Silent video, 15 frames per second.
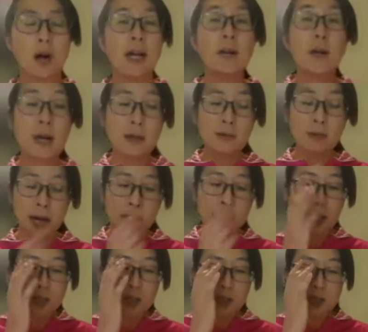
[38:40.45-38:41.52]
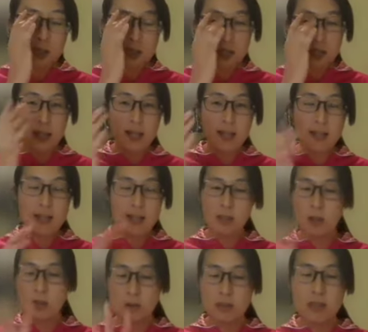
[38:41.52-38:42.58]
I, I I was doing that, you
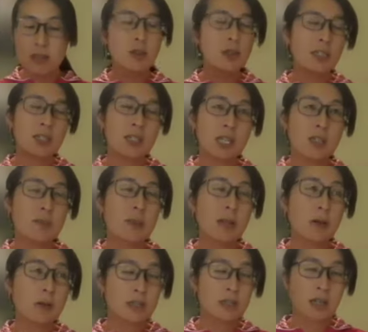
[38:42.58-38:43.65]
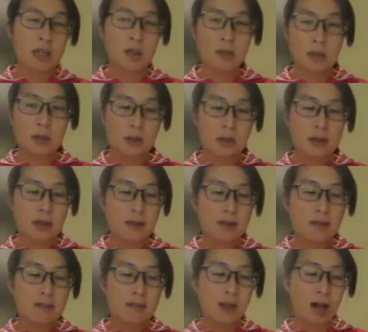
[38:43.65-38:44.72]
know, not the station, but I was kind of
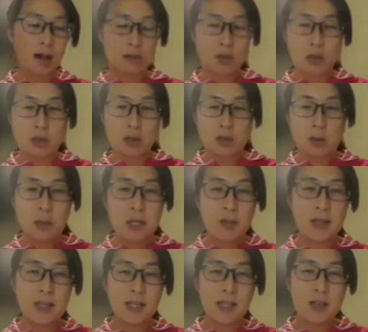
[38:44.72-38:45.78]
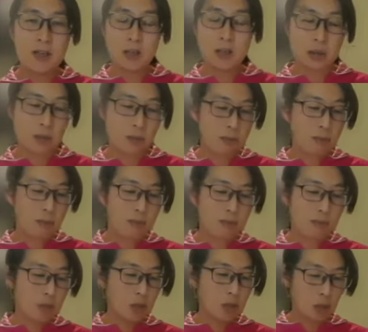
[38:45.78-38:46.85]
not close from him and I saw him,
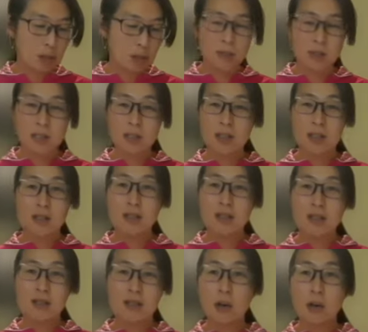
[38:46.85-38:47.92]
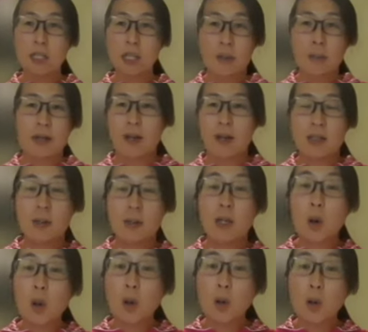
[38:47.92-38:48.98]
you know, going up and going. I'm like,
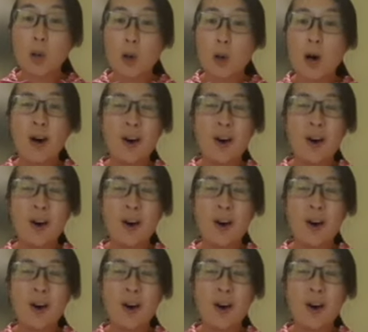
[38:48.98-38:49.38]
oh no.